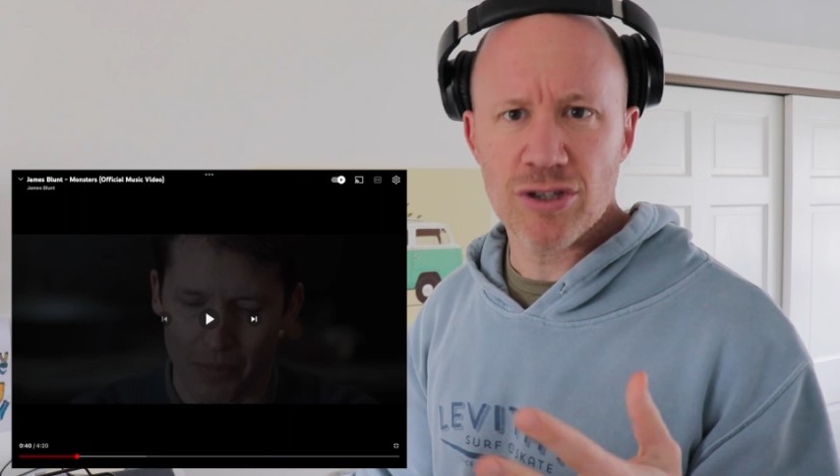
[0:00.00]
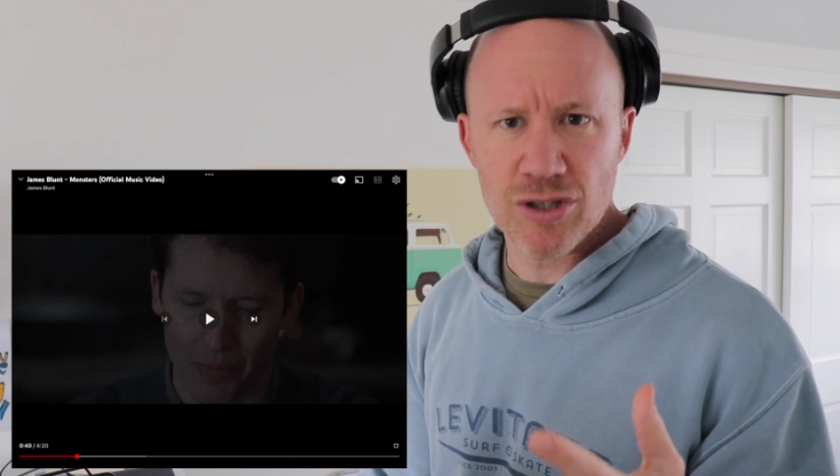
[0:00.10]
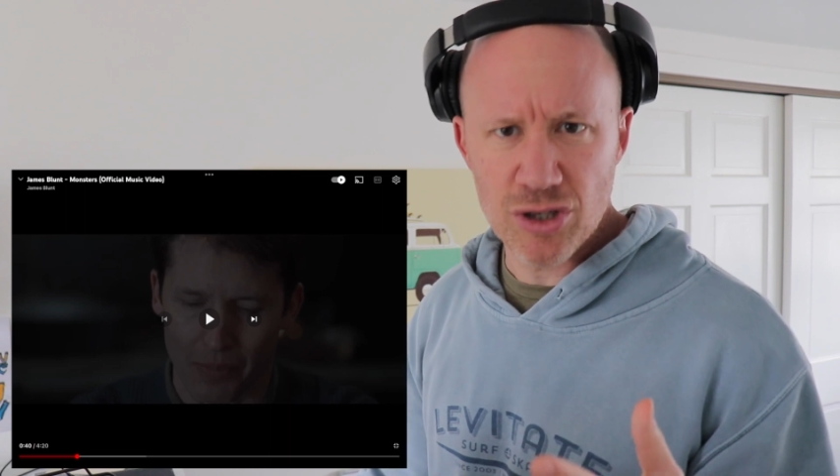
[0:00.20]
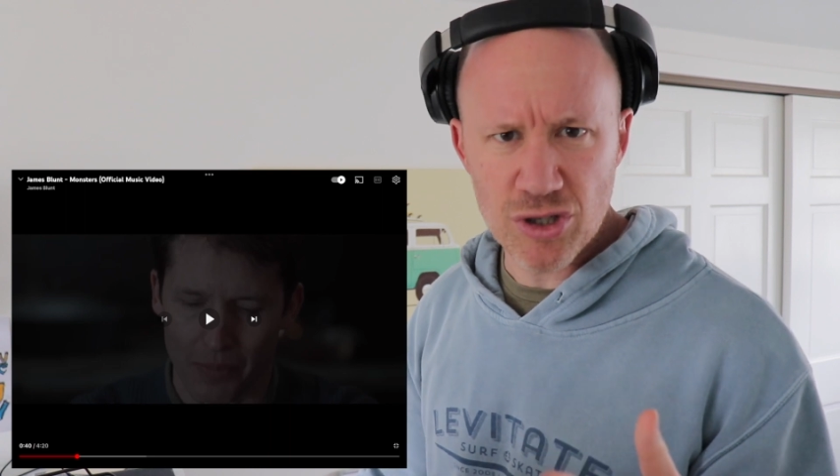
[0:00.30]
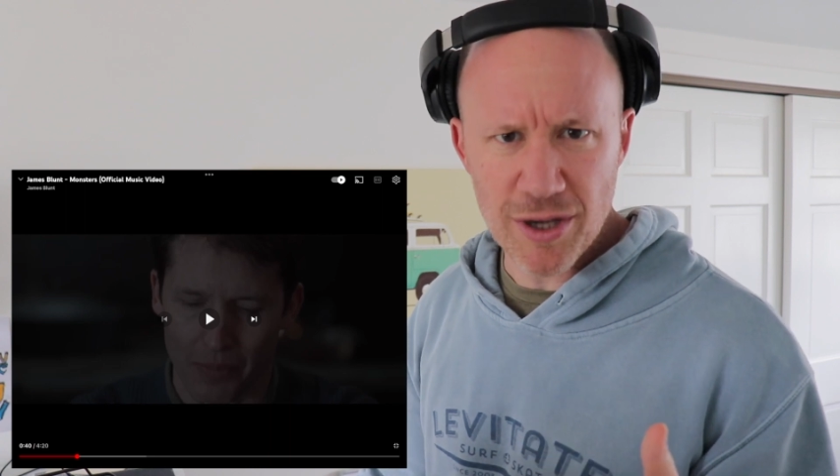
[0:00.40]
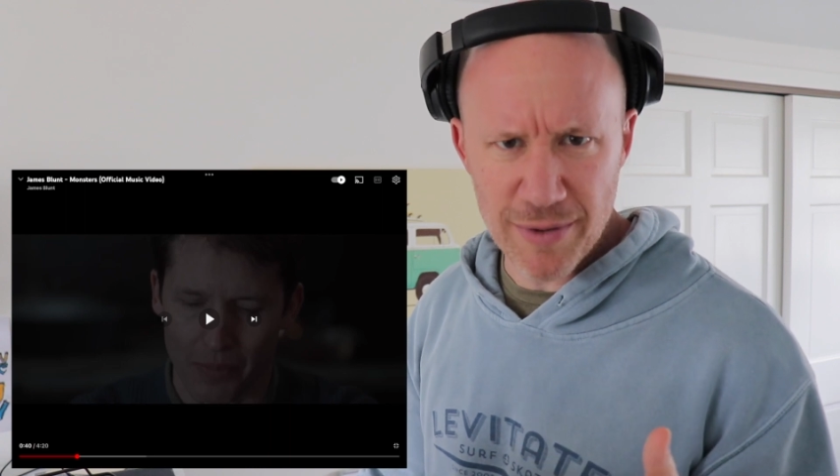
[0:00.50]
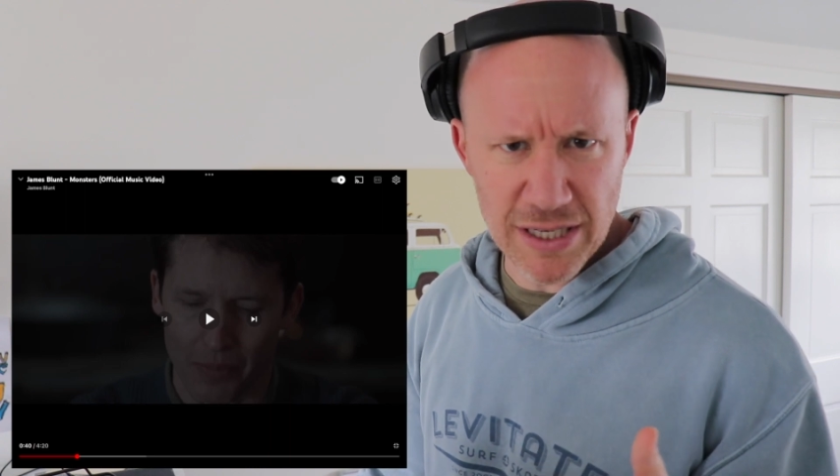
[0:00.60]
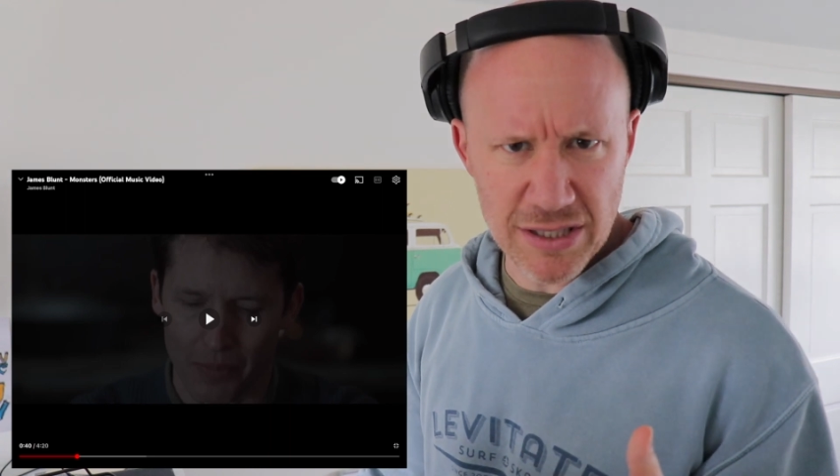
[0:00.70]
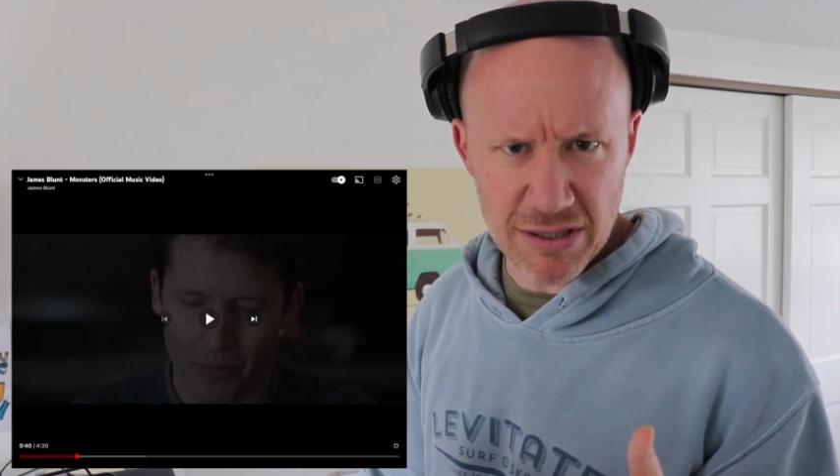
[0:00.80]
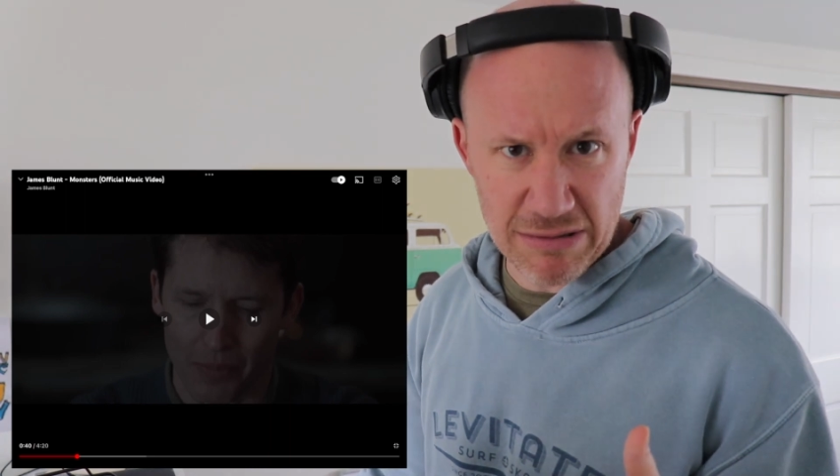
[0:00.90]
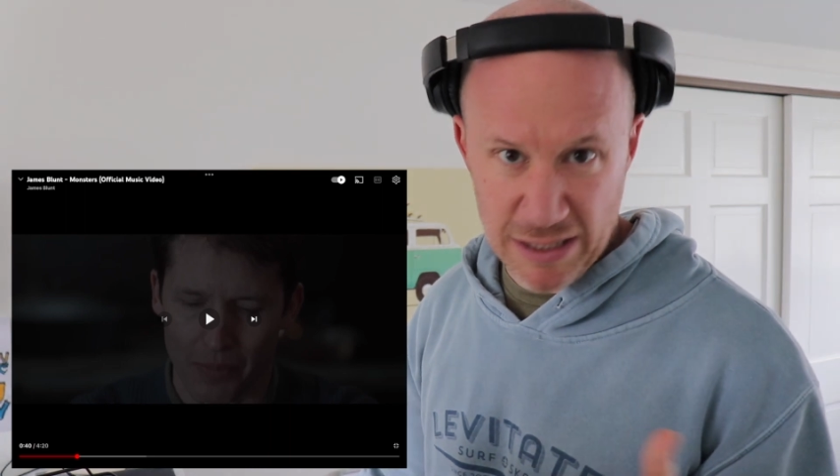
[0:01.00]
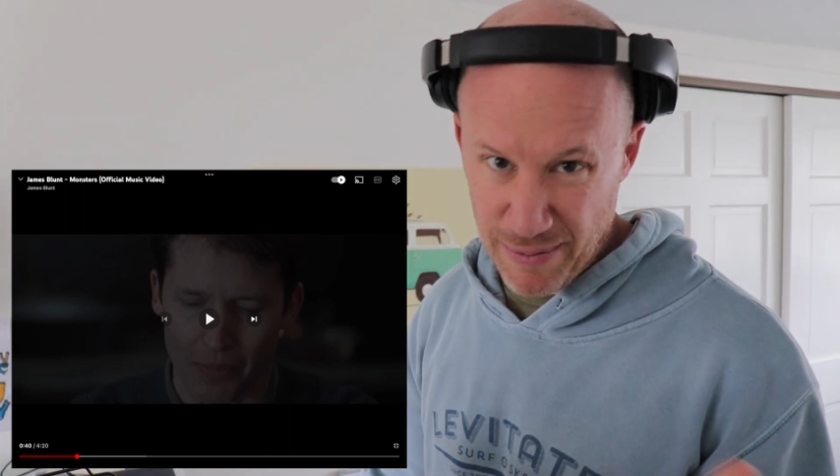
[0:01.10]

So somebody's